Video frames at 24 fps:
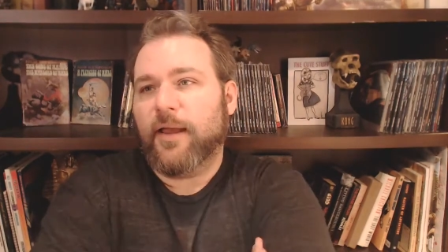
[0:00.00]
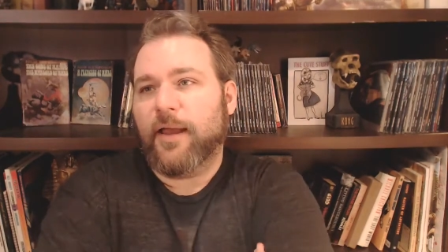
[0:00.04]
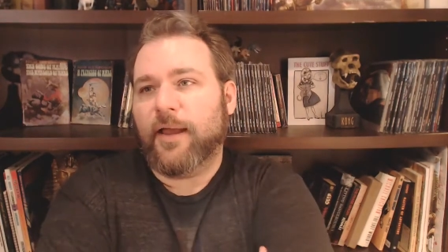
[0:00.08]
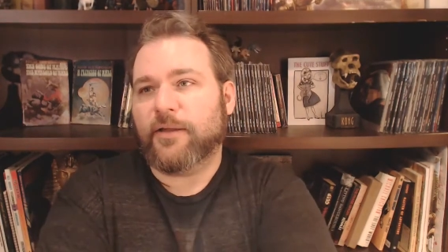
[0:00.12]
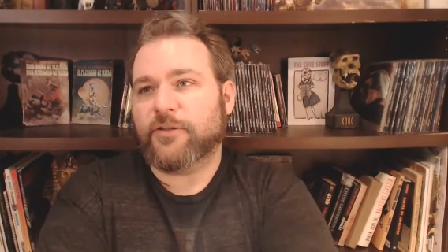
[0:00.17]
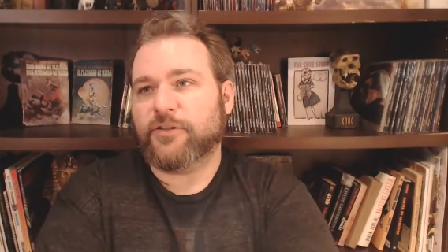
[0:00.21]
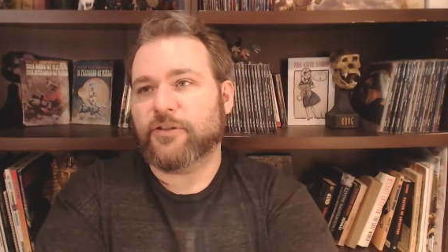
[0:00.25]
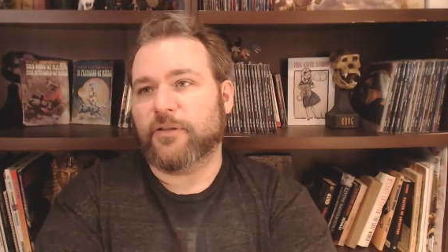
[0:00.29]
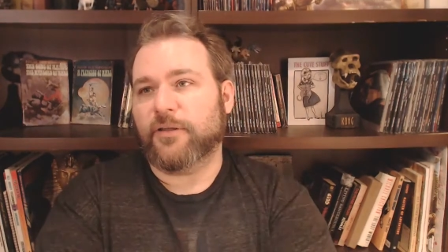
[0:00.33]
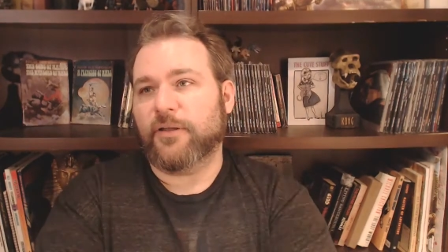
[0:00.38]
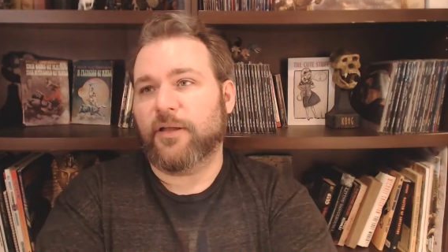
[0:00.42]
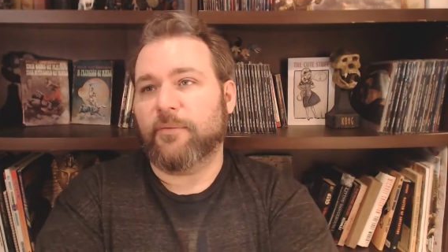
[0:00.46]

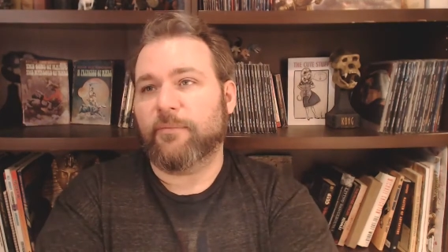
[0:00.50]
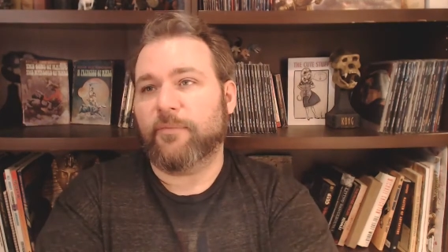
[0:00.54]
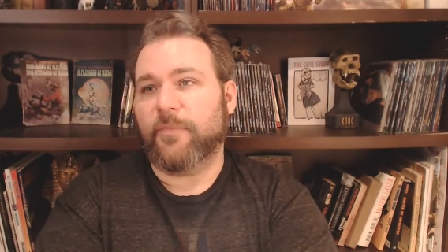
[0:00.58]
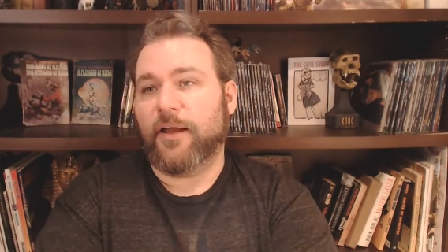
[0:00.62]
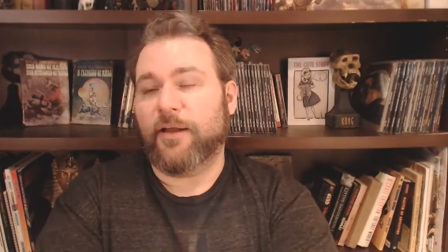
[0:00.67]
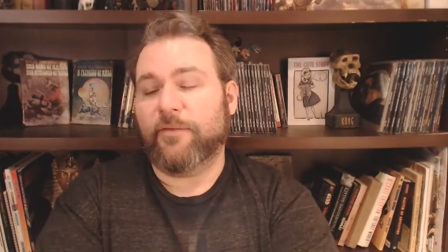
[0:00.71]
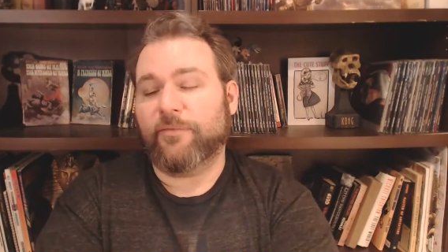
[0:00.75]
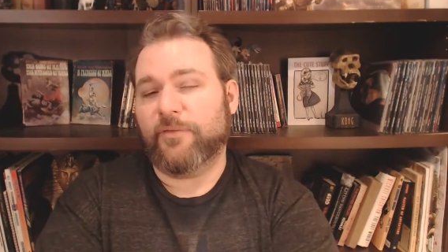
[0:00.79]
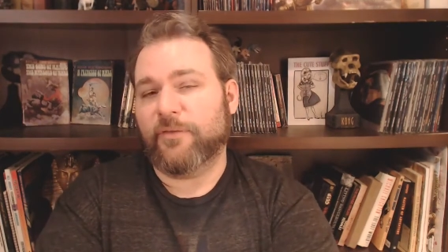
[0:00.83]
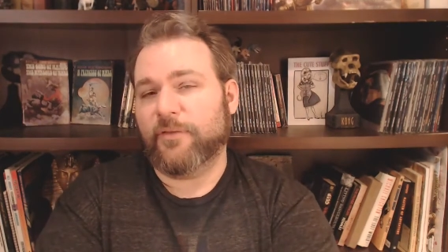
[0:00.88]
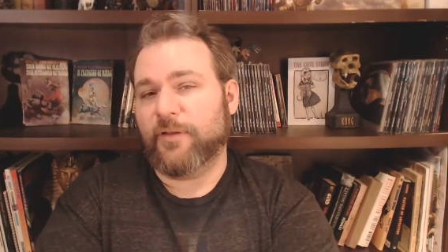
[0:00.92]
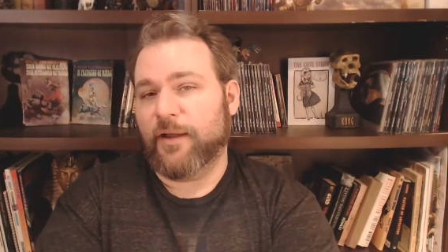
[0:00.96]
actually,
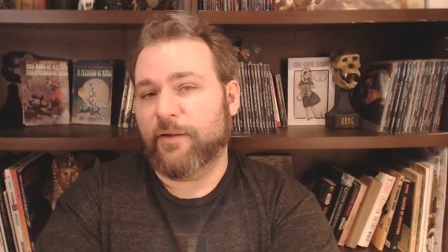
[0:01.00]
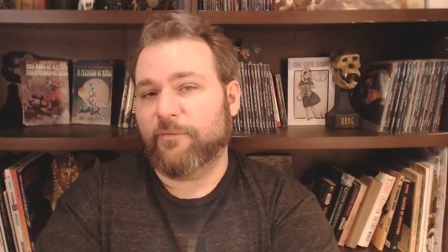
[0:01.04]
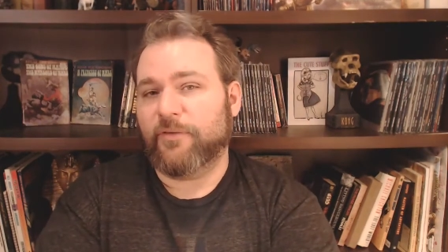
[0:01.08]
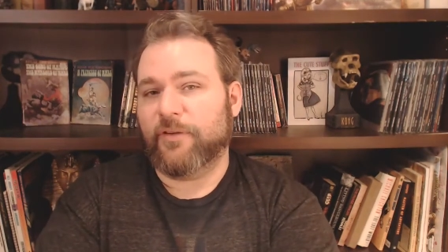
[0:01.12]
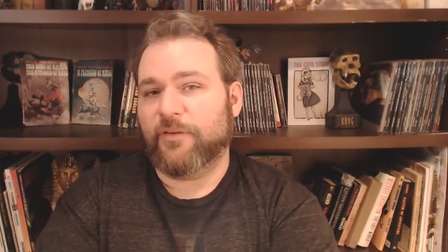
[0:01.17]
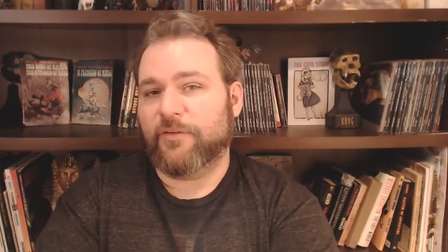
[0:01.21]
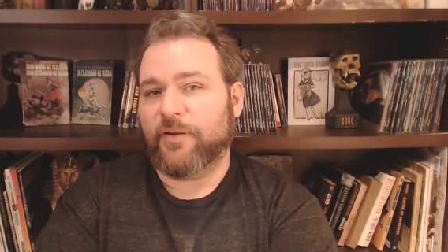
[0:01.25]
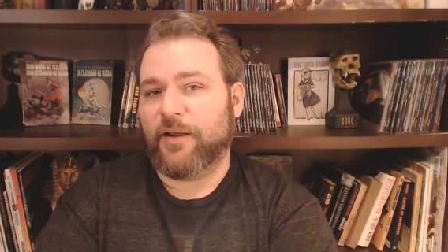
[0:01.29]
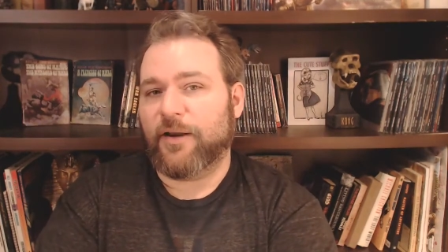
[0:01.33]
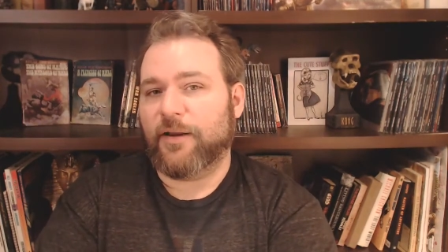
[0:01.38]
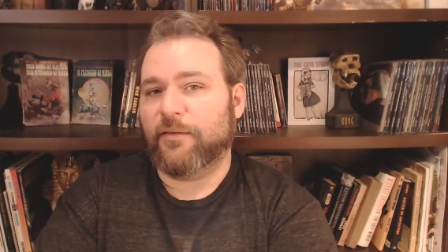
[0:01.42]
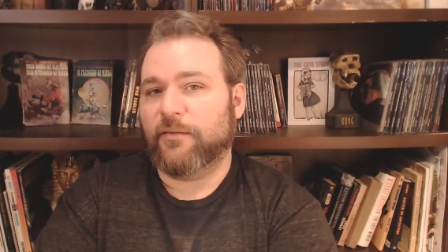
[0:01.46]
I've
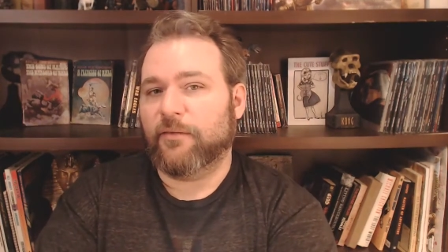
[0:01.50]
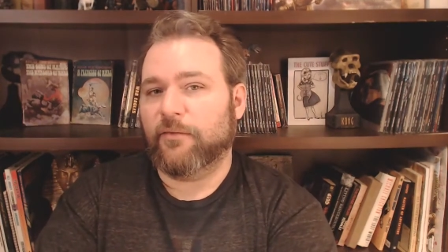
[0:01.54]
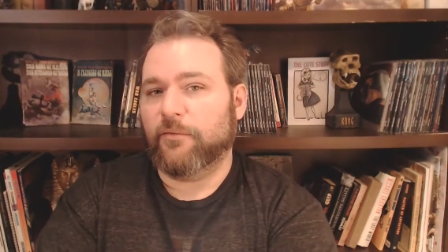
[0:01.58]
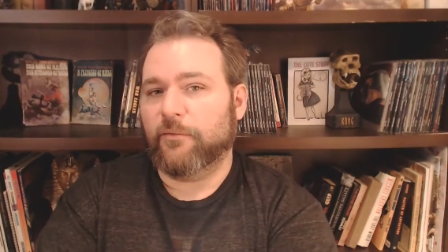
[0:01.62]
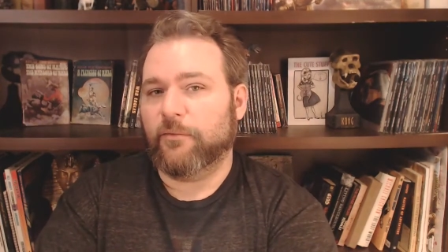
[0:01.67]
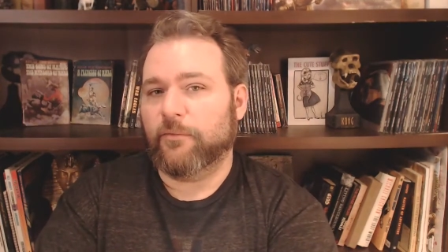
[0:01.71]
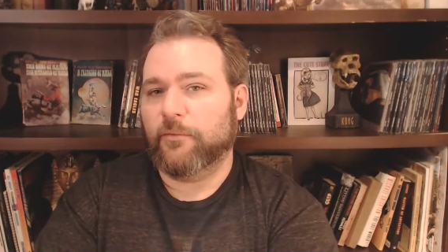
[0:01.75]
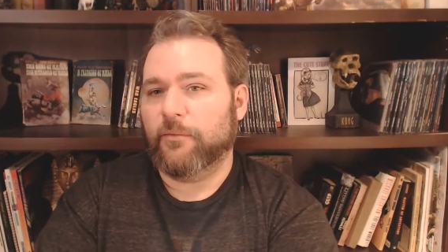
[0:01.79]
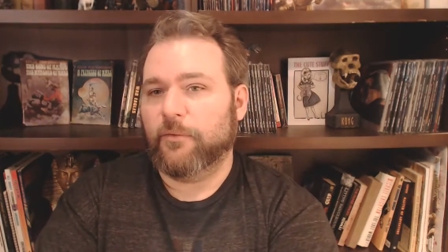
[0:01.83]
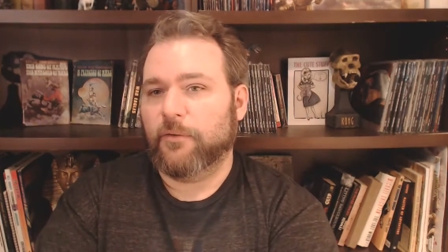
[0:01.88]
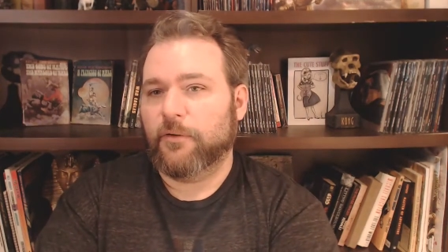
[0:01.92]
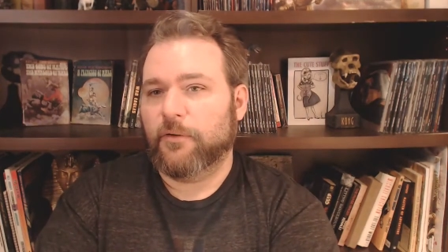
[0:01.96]
decided
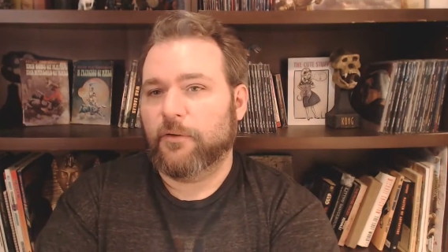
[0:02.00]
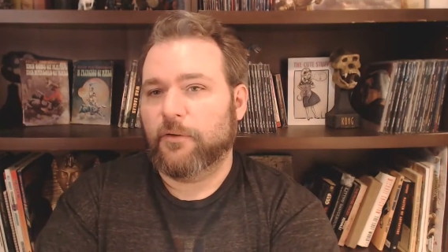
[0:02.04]
to,